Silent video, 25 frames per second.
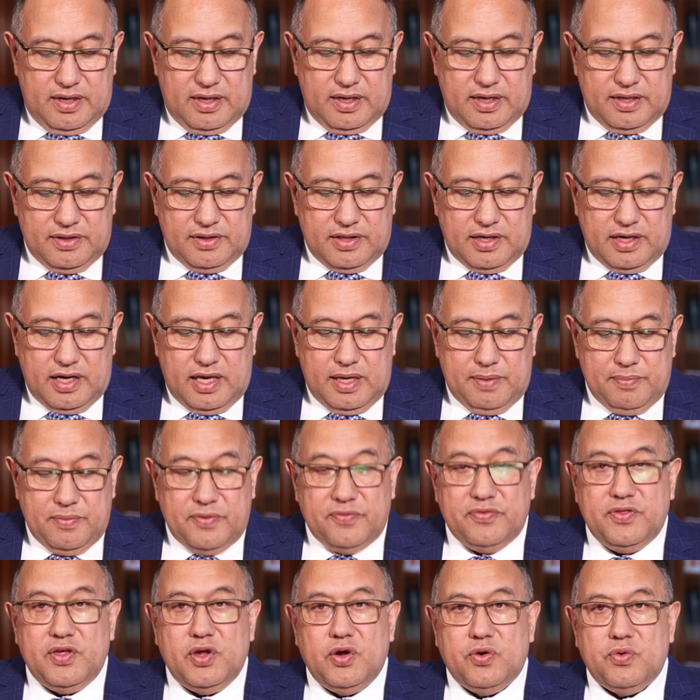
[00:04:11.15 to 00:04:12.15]
in the name
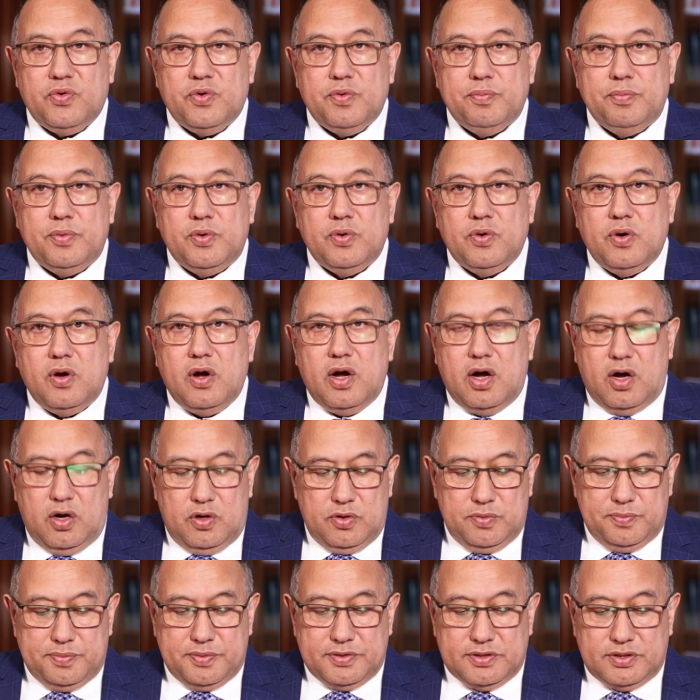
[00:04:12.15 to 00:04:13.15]
of the Honourable
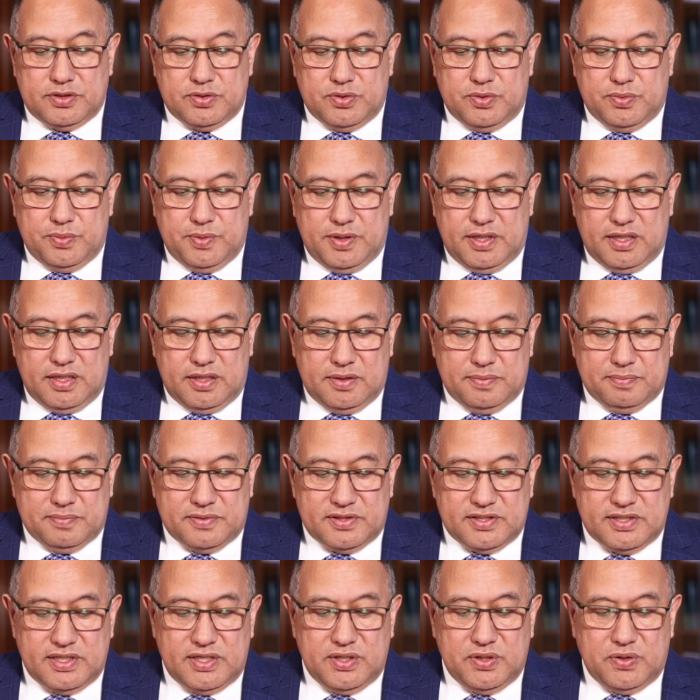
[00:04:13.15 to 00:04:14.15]
Opitor William
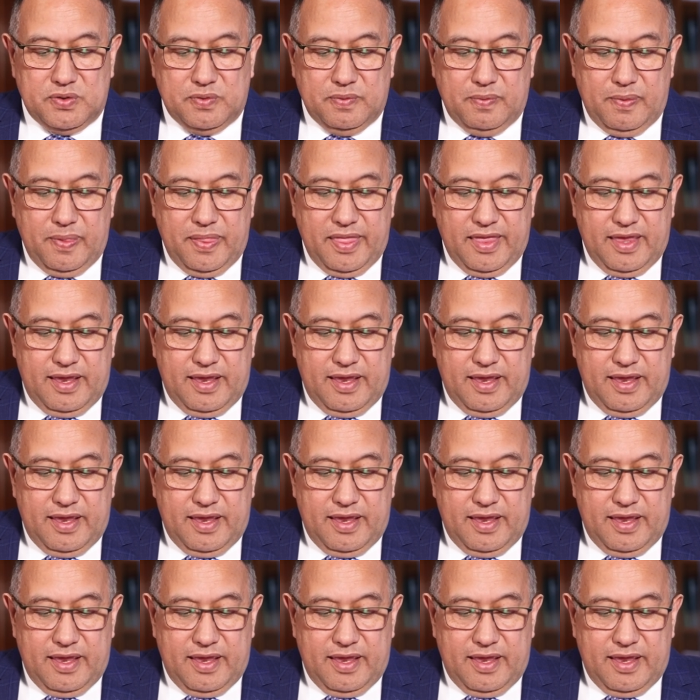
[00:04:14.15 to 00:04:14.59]
Seal.